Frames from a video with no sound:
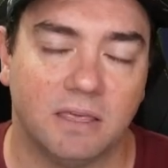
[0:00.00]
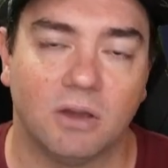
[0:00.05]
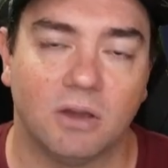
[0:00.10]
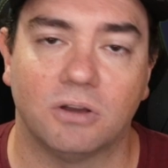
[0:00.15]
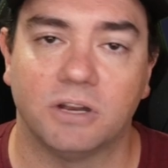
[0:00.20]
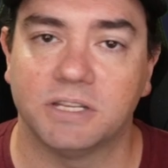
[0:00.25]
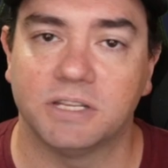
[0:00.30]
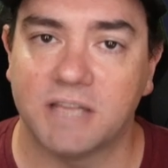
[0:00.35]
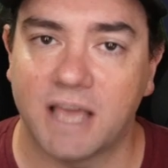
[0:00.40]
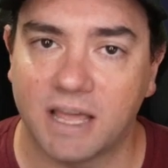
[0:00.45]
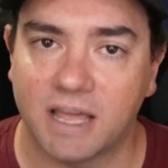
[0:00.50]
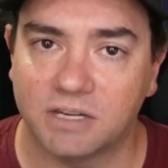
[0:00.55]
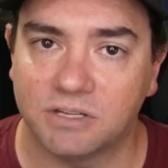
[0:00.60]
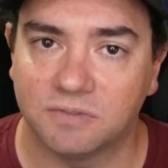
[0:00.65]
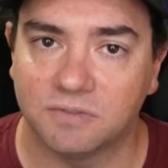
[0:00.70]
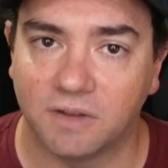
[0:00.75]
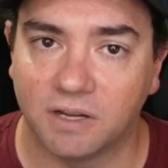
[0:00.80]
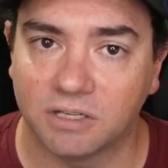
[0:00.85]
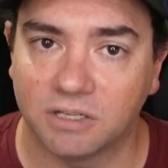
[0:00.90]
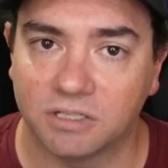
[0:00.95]
onAttach
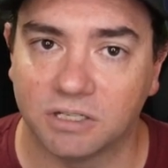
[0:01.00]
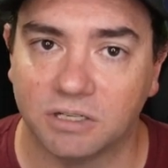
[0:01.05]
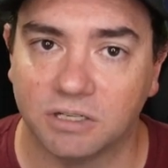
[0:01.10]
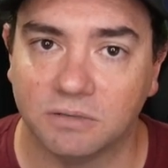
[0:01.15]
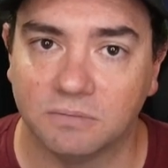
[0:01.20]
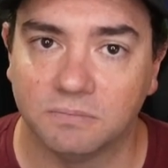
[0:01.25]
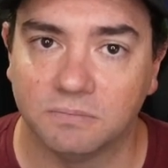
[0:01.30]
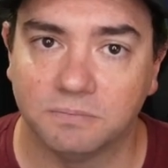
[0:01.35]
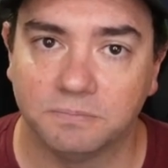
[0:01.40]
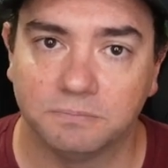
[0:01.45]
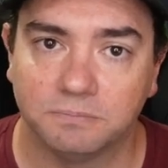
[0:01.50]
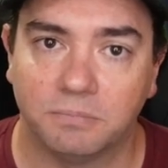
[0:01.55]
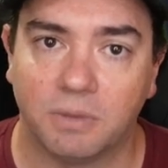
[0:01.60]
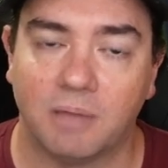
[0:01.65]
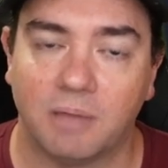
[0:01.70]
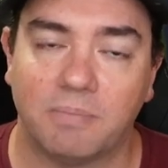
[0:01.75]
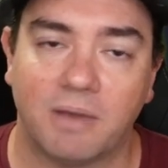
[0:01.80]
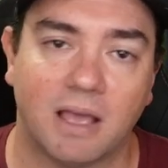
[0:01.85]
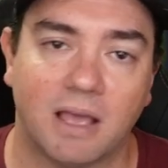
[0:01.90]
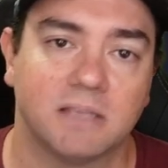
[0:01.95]
function by
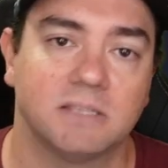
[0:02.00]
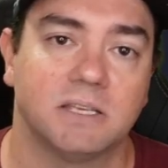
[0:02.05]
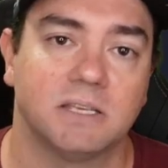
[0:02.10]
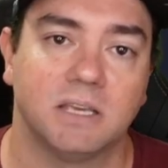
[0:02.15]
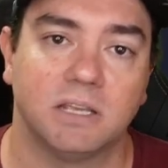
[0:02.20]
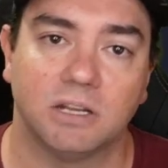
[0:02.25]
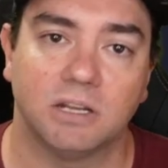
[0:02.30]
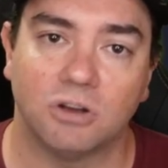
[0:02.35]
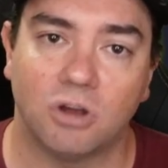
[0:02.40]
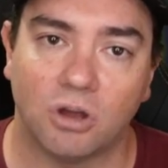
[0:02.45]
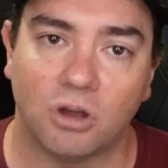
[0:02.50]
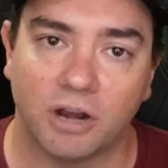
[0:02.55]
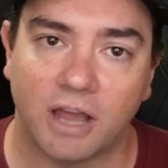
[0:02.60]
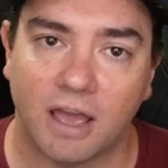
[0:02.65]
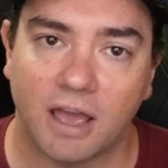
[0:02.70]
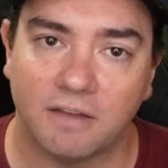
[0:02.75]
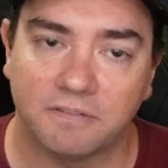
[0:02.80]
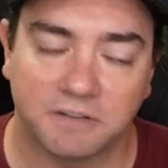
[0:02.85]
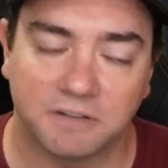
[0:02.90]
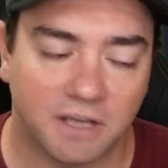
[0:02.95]
passing in an
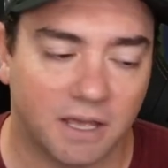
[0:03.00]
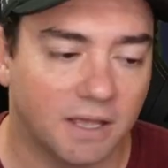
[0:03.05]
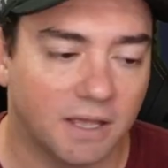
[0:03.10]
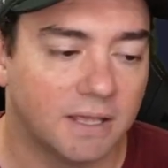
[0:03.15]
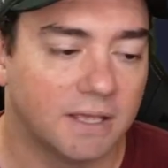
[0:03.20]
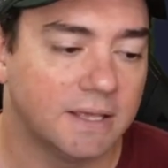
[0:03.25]
onAfter,